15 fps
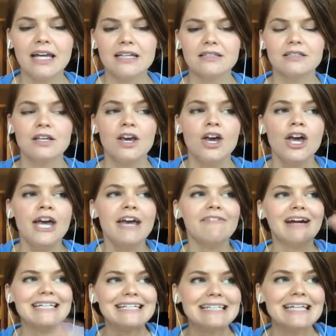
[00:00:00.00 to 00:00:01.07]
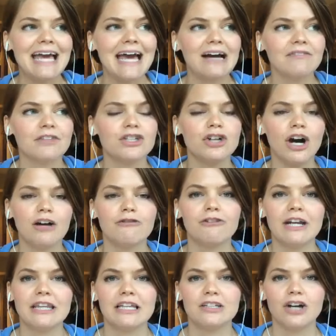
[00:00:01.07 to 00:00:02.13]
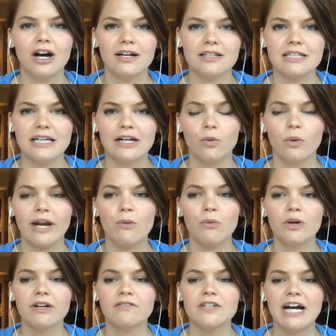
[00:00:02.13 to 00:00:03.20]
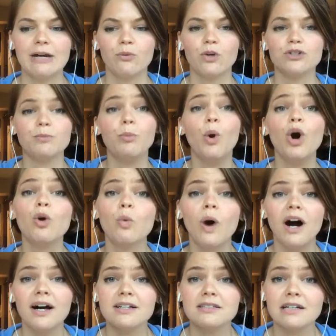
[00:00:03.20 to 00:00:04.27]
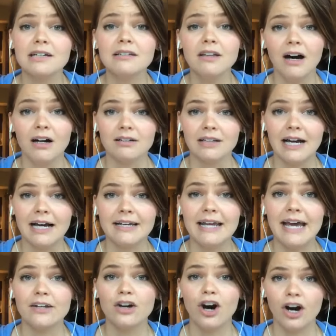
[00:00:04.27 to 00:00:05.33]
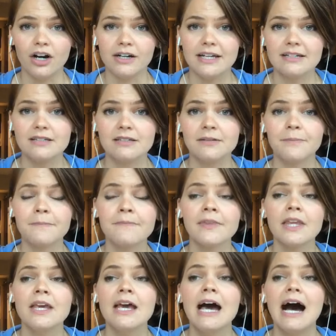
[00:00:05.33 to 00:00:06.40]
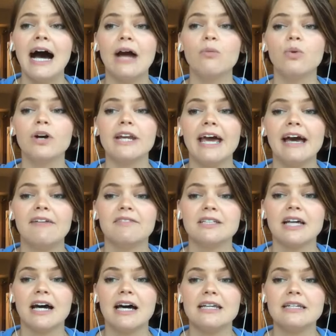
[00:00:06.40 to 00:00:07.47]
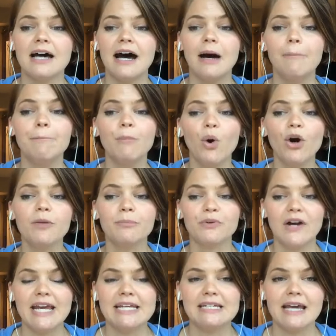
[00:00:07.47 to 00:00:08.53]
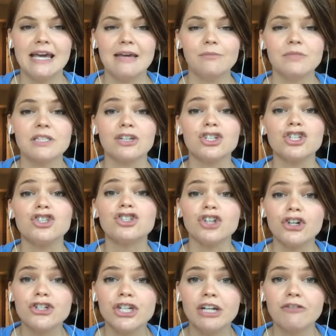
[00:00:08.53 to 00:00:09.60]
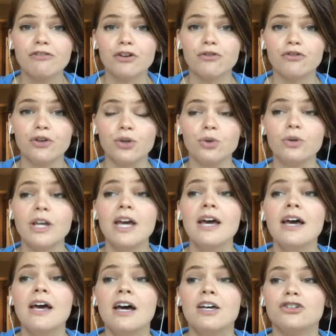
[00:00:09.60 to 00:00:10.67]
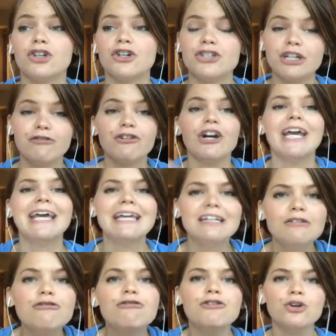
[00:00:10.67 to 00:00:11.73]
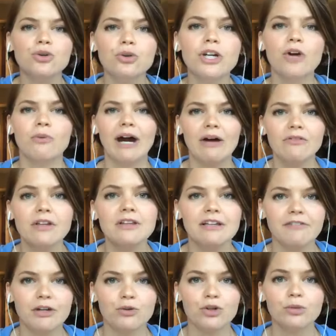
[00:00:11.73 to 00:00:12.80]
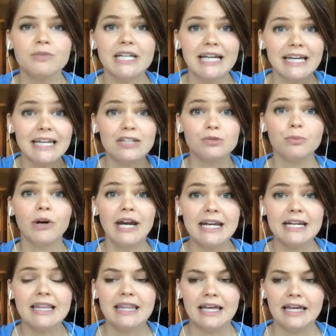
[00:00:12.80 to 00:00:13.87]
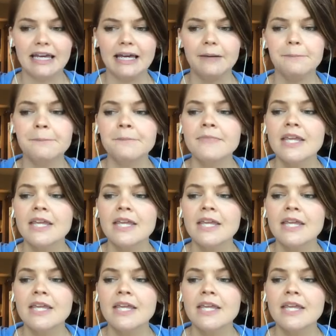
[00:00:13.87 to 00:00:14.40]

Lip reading: is, if I didn't have the dog-friendly dogs here, what I would have done was more walks on a long line and a harness. I would have done more brain games, such as searching for food, searching for hidden food around the living room to get his brain thinking.